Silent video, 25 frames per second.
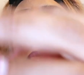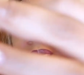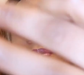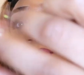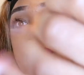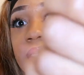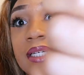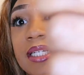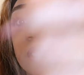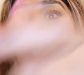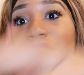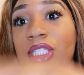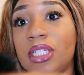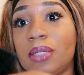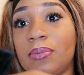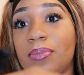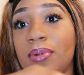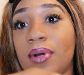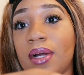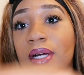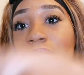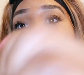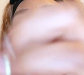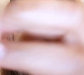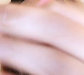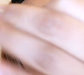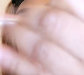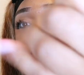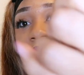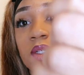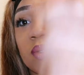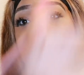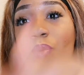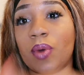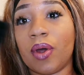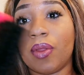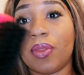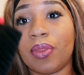bleaching process
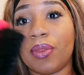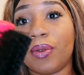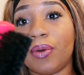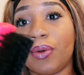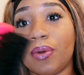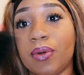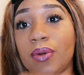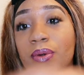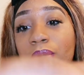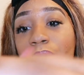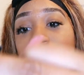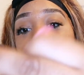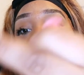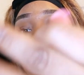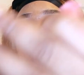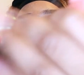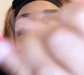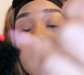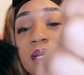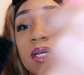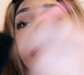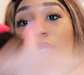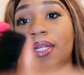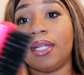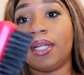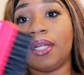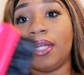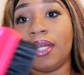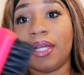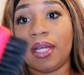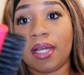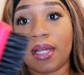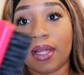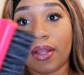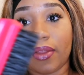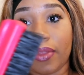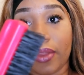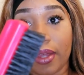it went through, but
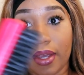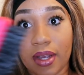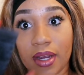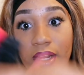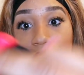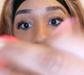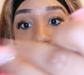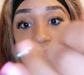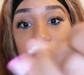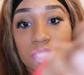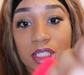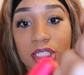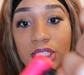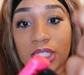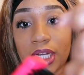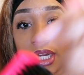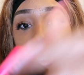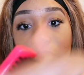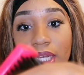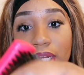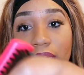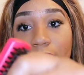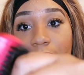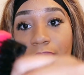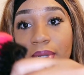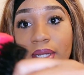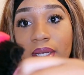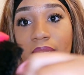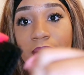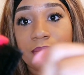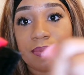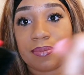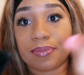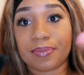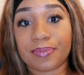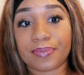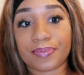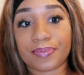the hair is shedding a bit.